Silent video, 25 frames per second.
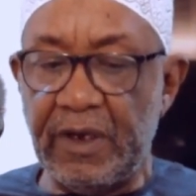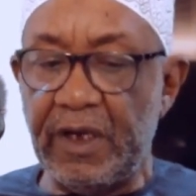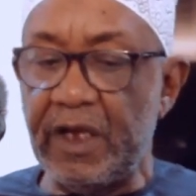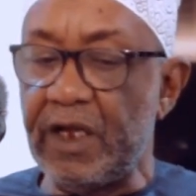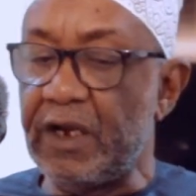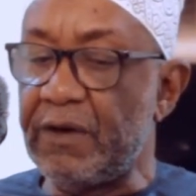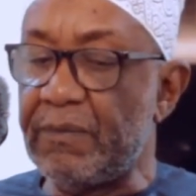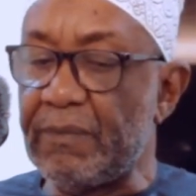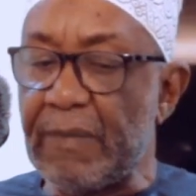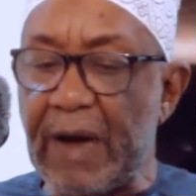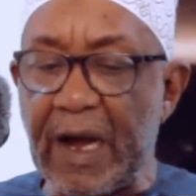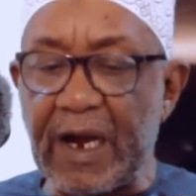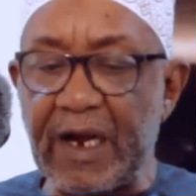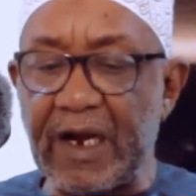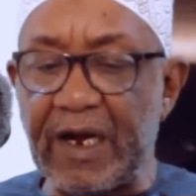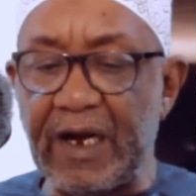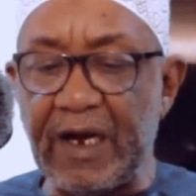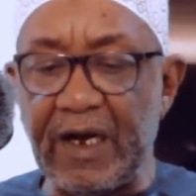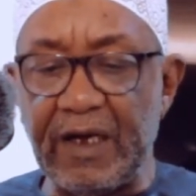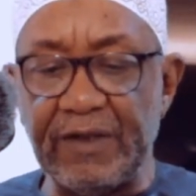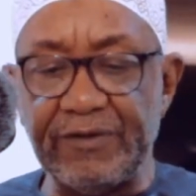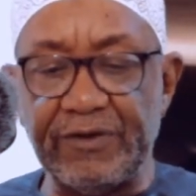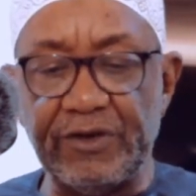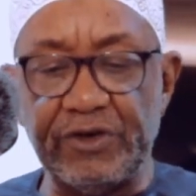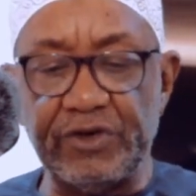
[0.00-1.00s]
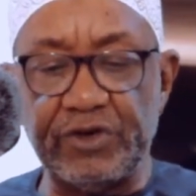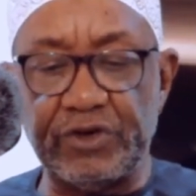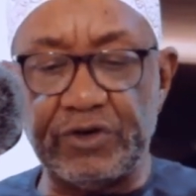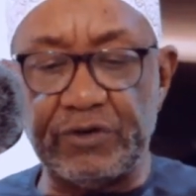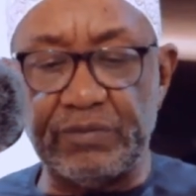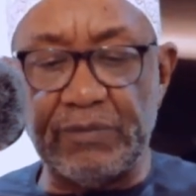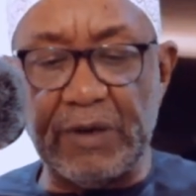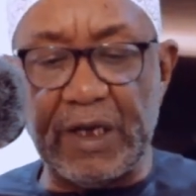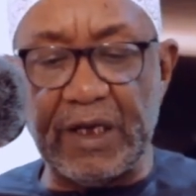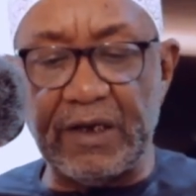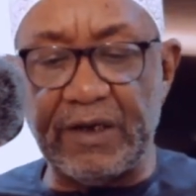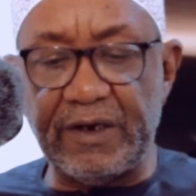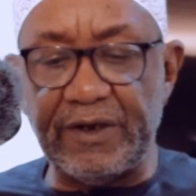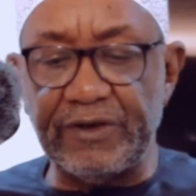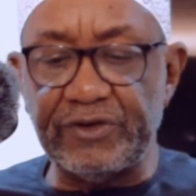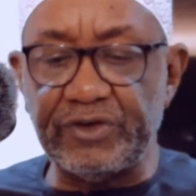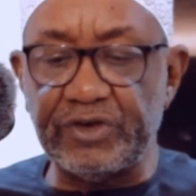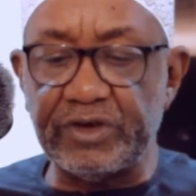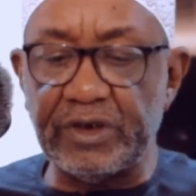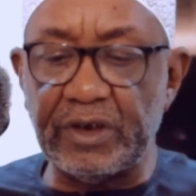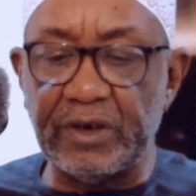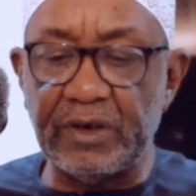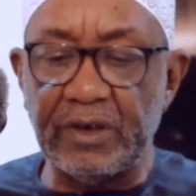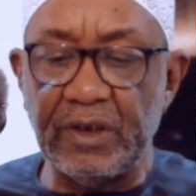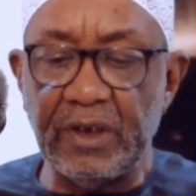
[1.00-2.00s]
In Mecca, this
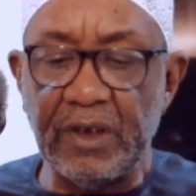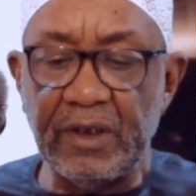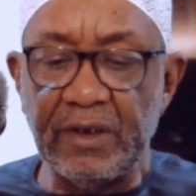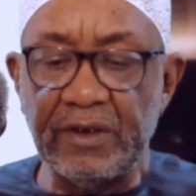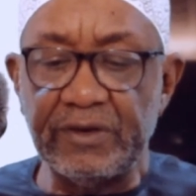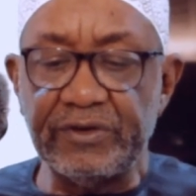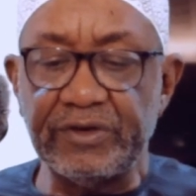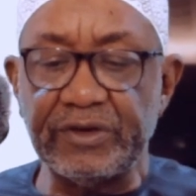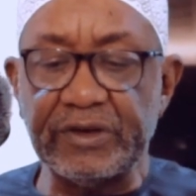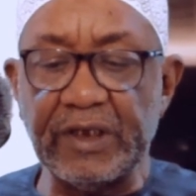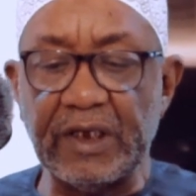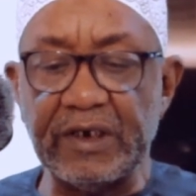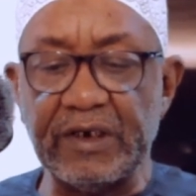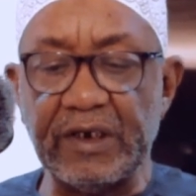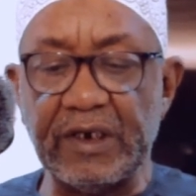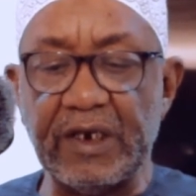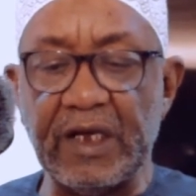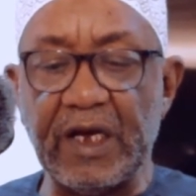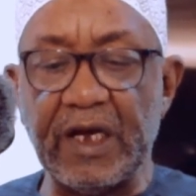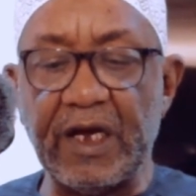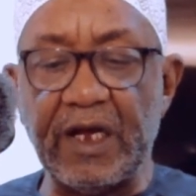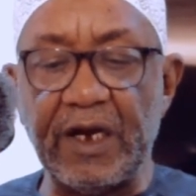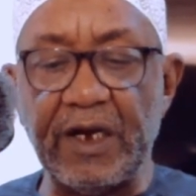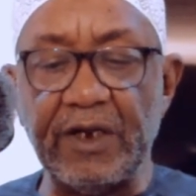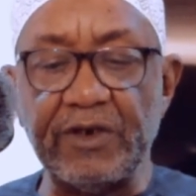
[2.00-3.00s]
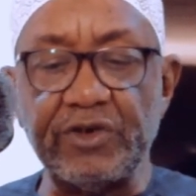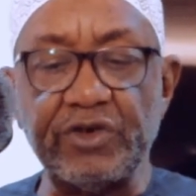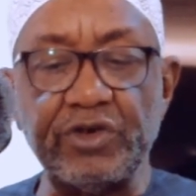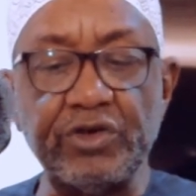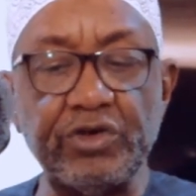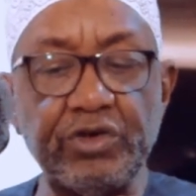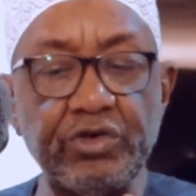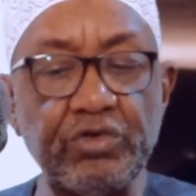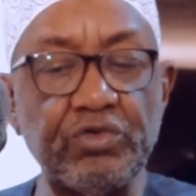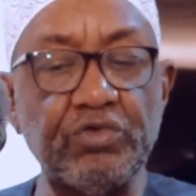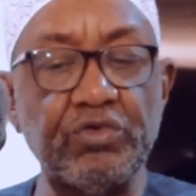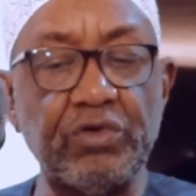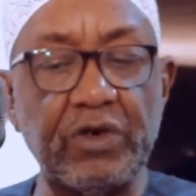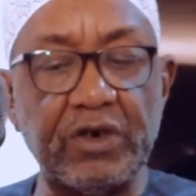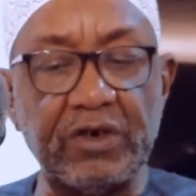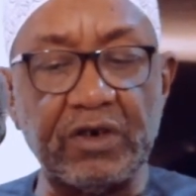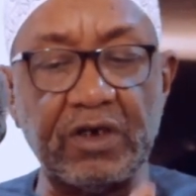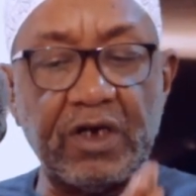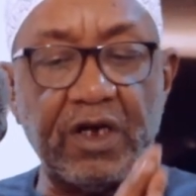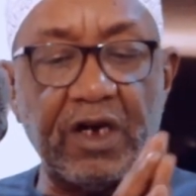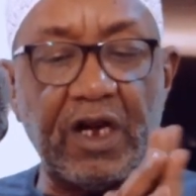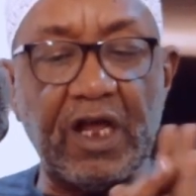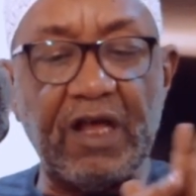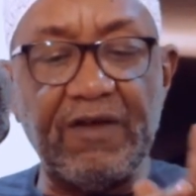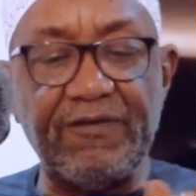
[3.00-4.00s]
migration started a great hue and
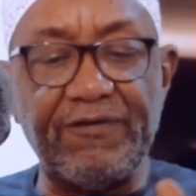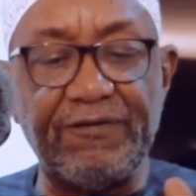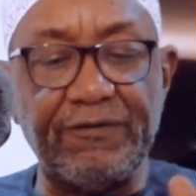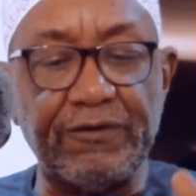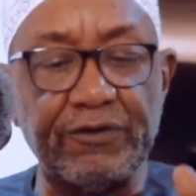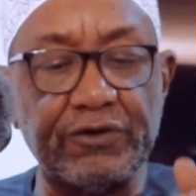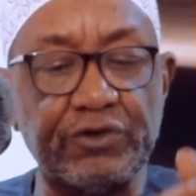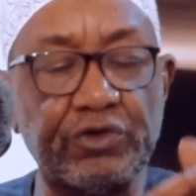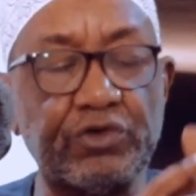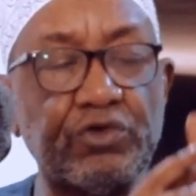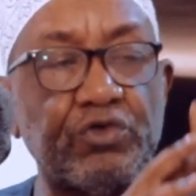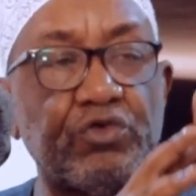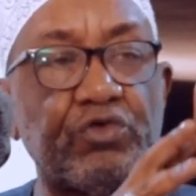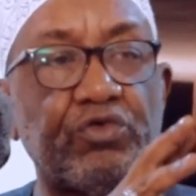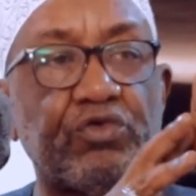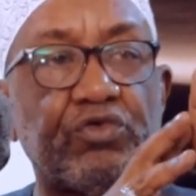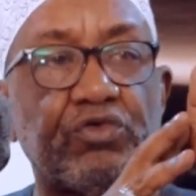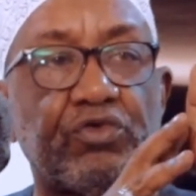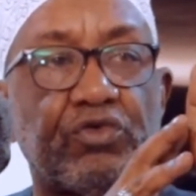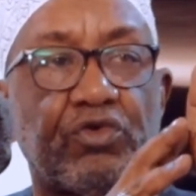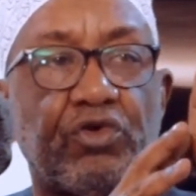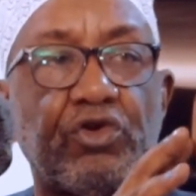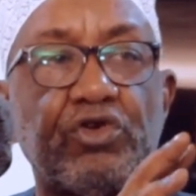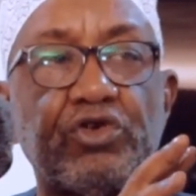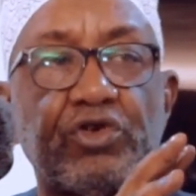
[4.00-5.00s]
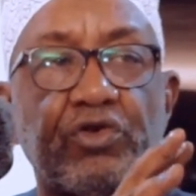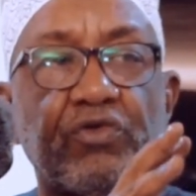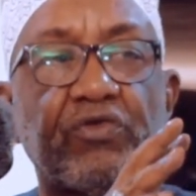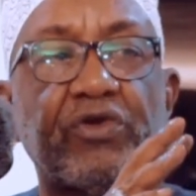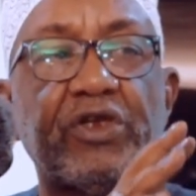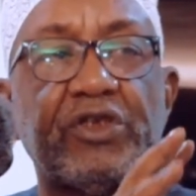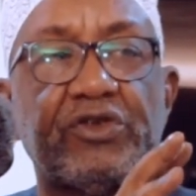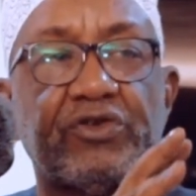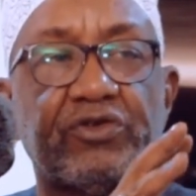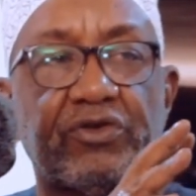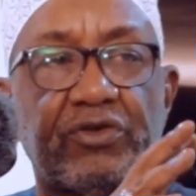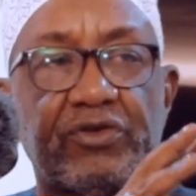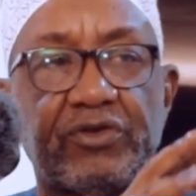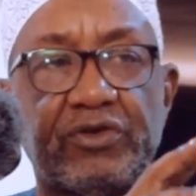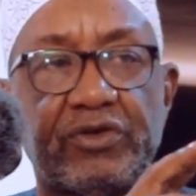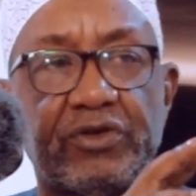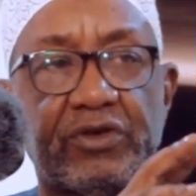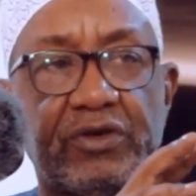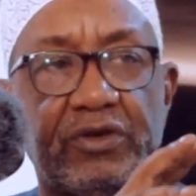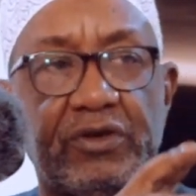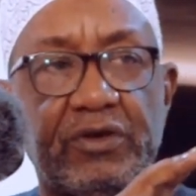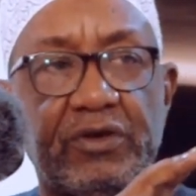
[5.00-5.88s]
cry for 2 good reasons.